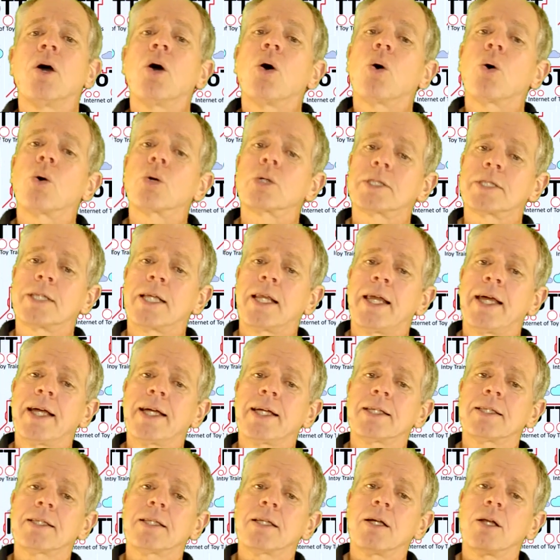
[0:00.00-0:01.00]
Or
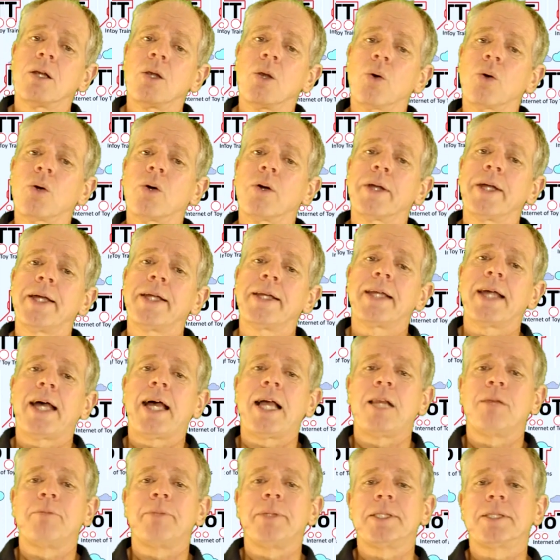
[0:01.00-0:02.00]
select LocoNet
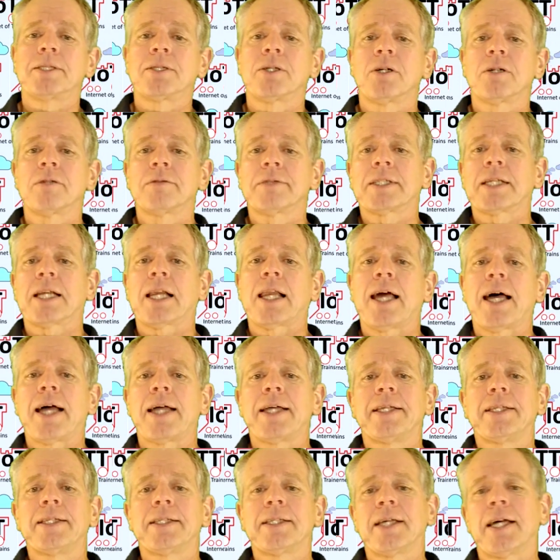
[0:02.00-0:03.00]
L B server
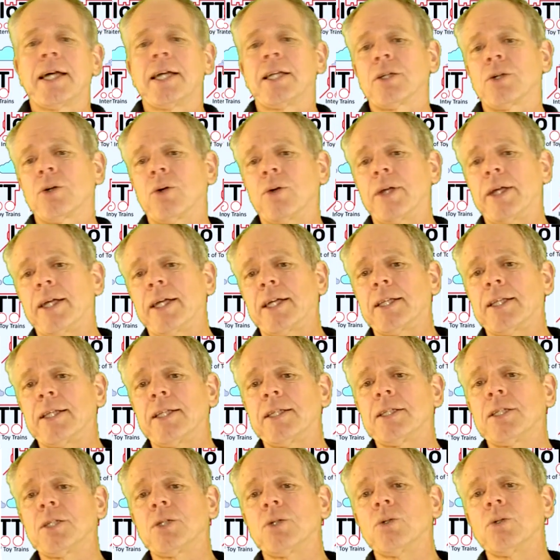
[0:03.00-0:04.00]
client and connect
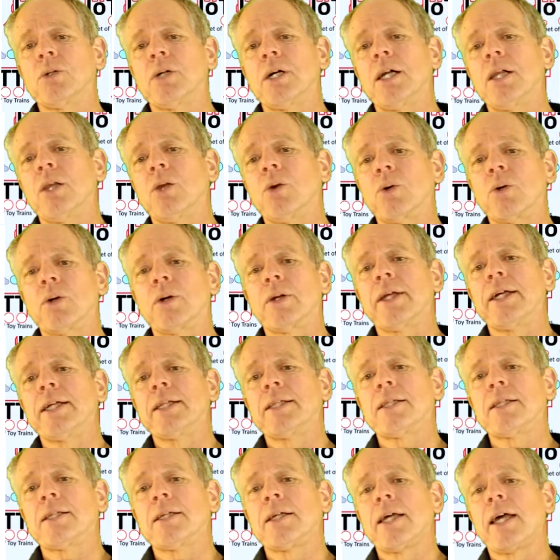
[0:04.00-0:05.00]
it to a
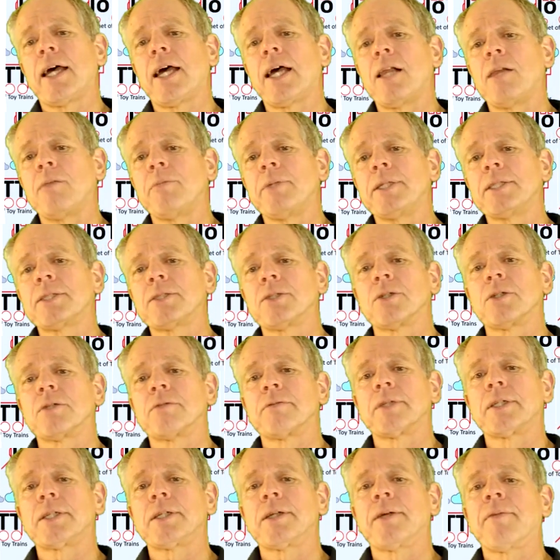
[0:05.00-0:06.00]
LocoNet L B
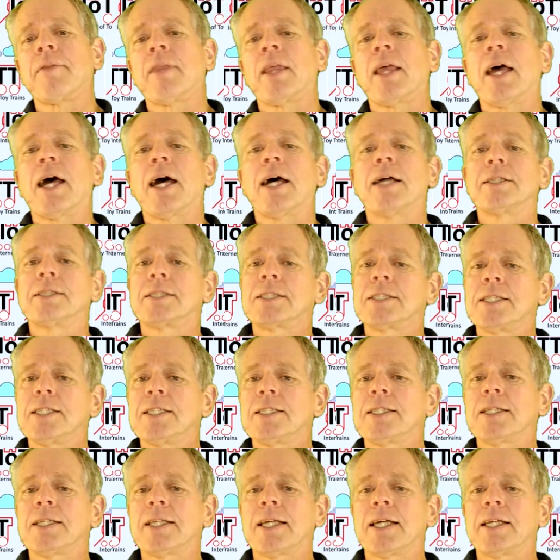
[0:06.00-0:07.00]
server and see
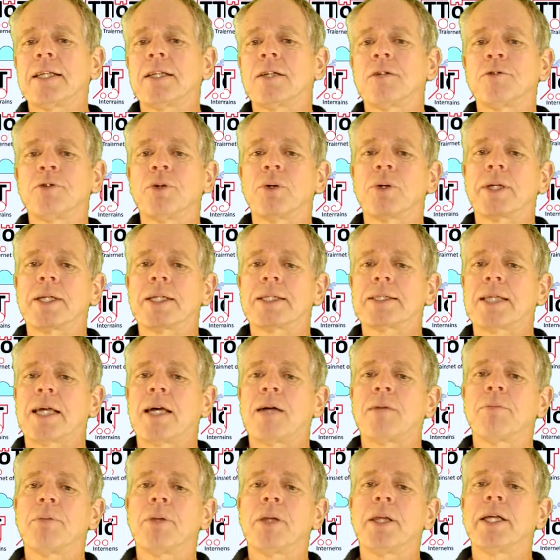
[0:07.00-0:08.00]
the data, for
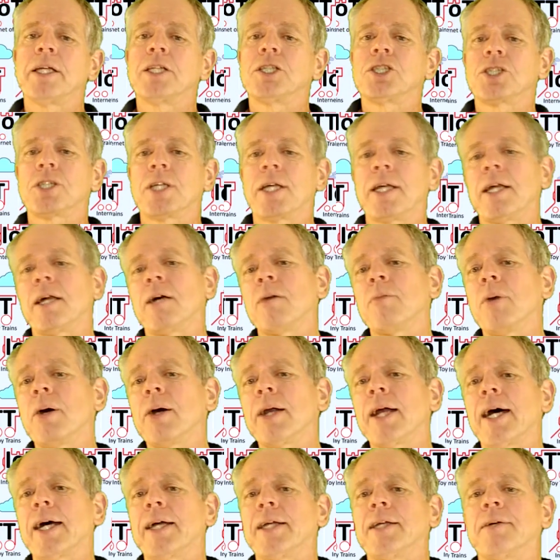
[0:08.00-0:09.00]
example in J M
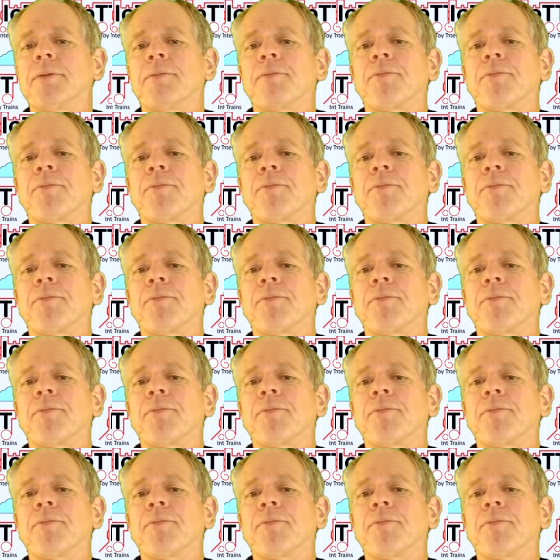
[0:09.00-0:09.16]
R I,